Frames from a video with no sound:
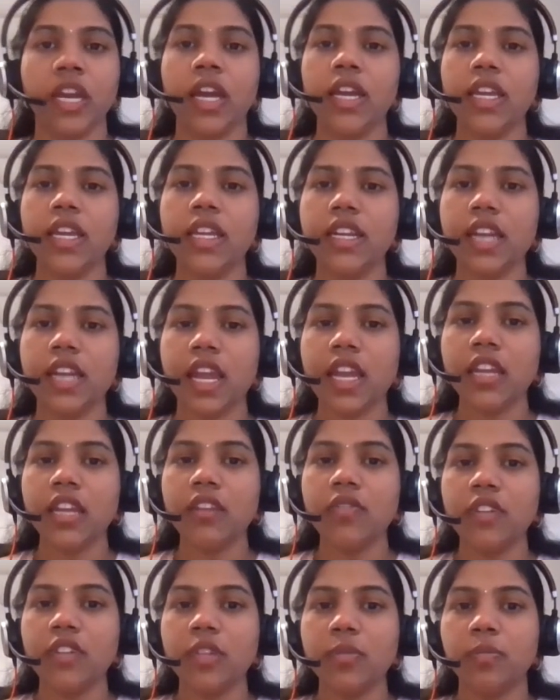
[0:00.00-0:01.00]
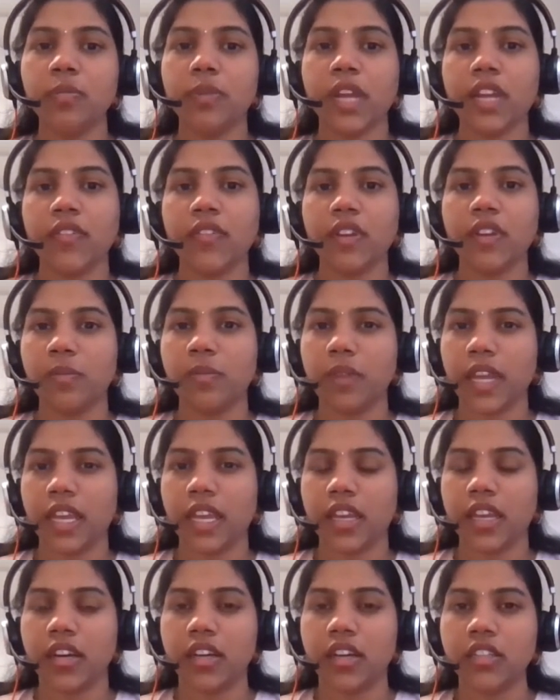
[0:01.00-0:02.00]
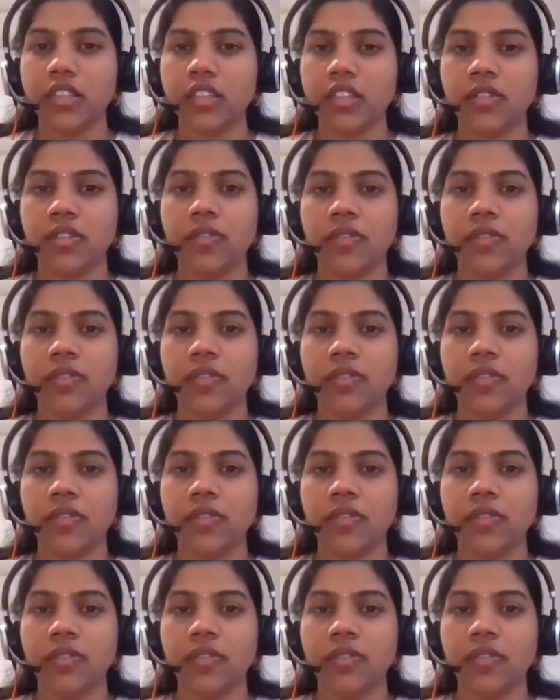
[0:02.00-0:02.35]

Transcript: In line with private players,